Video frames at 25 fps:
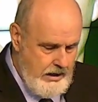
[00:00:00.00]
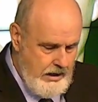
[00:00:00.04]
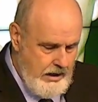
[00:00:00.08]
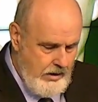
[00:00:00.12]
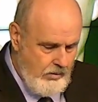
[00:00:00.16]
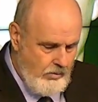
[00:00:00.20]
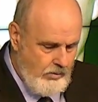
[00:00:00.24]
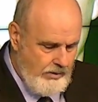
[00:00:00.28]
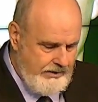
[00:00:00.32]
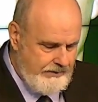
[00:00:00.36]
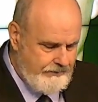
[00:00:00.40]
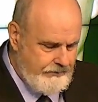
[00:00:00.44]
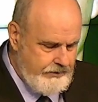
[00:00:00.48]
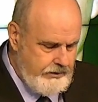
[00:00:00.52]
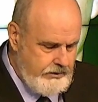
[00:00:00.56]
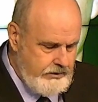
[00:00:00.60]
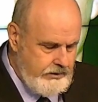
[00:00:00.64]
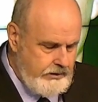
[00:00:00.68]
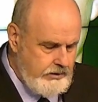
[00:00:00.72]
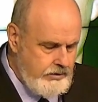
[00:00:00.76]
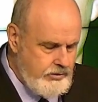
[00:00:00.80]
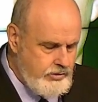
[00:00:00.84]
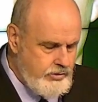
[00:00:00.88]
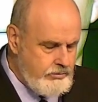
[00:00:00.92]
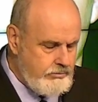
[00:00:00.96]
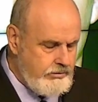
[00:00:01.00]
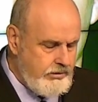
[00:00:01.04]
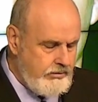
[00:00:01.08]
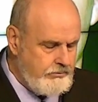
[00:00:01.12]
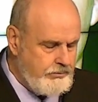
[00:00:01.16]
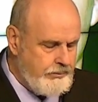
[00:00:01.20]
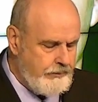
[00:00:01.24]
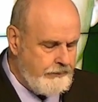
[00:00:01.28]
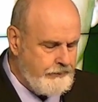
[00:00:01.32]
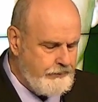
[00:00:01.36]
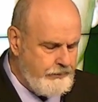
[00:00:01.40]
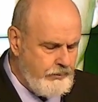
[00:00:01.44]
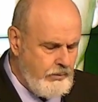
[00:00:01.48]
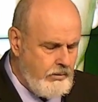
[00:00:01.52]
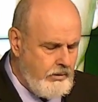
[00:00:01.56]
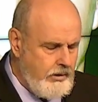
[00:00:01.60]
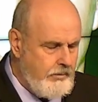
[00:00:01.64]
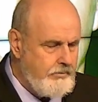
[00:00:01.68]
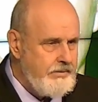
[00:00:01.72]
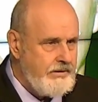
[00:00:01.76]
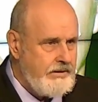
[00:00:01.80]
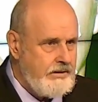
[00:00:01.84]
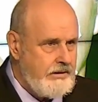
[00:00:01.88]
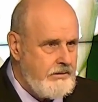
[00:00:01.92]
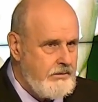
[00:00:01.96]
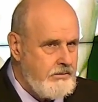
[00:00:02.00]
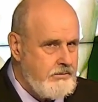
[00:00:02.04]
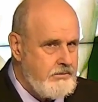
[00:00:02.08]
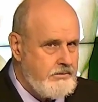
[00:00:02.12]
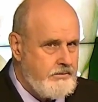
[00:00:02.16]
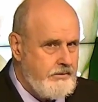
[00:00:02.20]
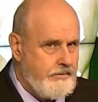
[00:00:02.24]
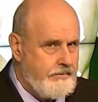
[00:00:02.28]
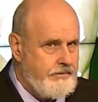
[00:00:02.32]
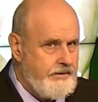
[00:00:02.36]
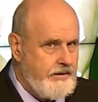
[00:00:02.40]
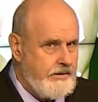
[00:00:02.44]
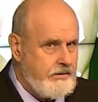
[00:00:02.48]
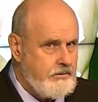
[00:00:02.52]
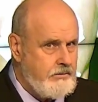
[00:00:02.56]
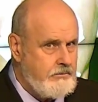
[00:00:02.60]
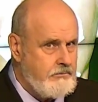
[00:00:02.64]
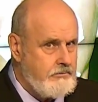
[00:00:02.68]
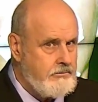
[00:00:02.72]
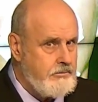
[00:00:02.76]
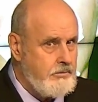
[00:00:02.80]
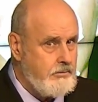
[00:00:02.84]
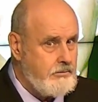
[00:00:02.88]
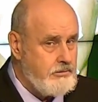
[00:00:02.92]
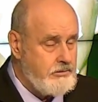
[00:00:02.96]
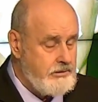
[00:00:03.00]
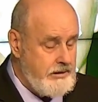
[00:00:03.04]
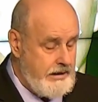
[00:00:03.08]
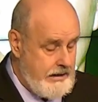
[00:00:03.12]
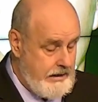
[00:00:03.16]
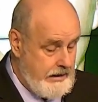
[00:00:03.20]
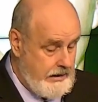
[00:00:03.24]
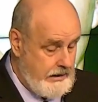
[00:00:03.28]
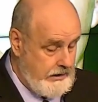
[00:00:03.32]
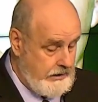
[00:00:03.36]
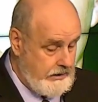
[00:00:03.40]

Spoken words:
One of the deeds you can perform is the things you say.